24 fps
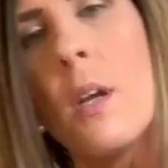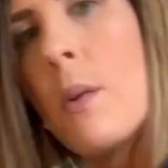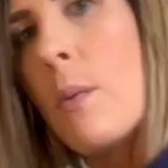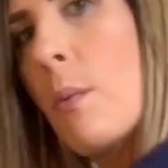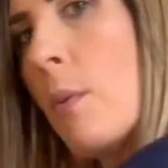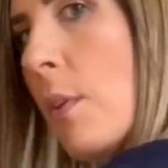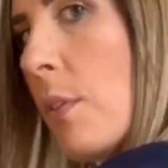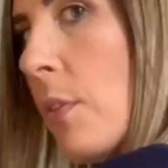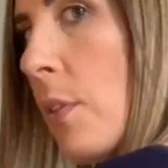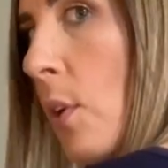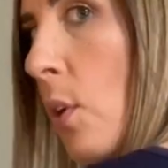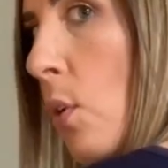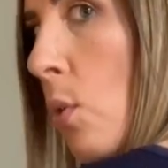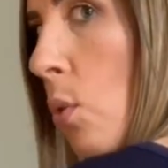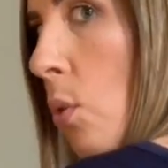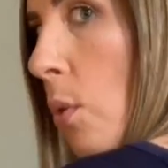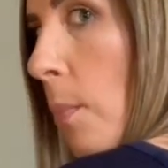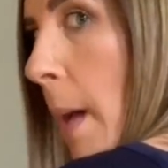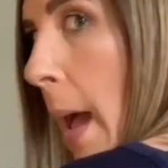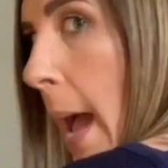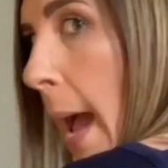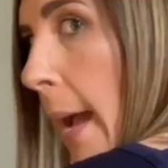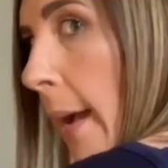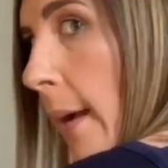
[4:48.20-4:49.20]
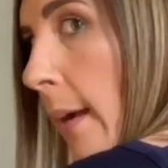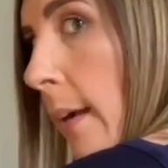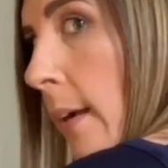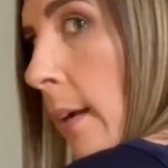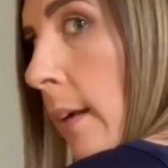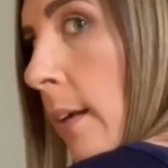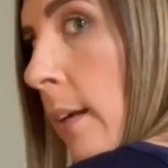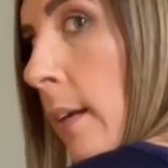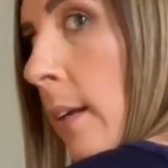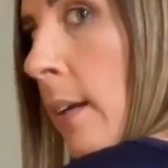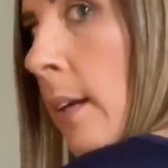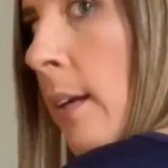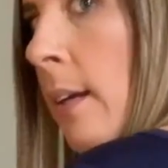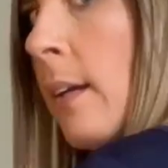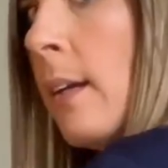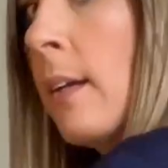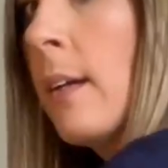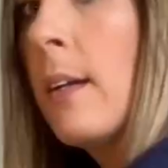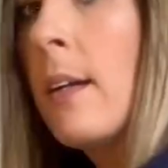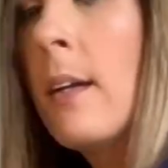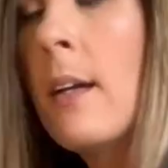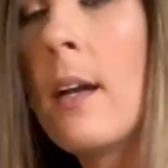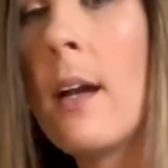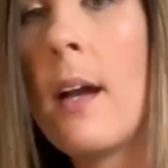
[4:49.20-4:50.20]
with the cool back.
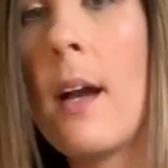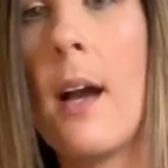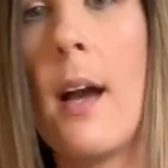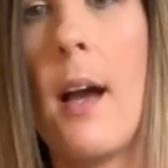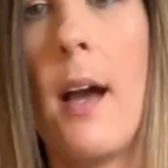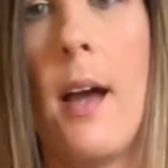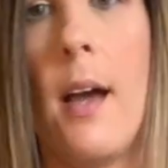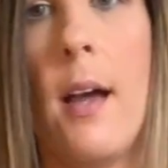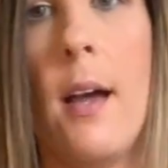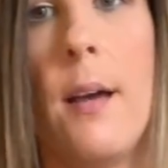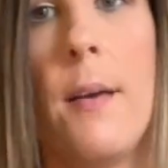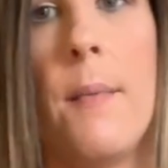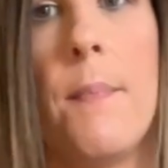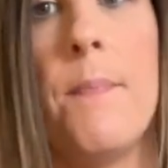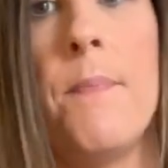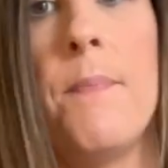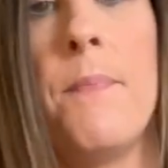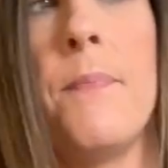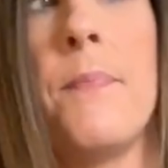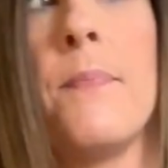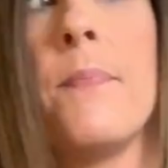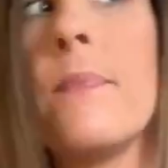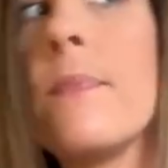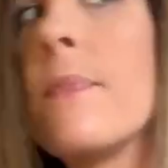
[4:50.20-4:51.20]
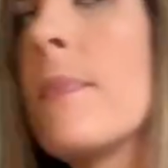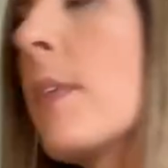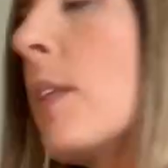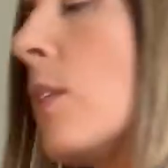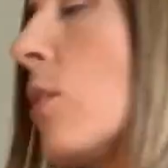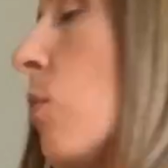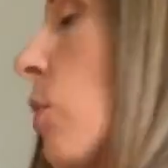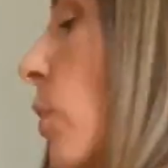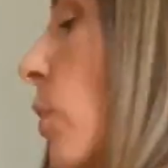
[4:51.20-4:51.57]
It's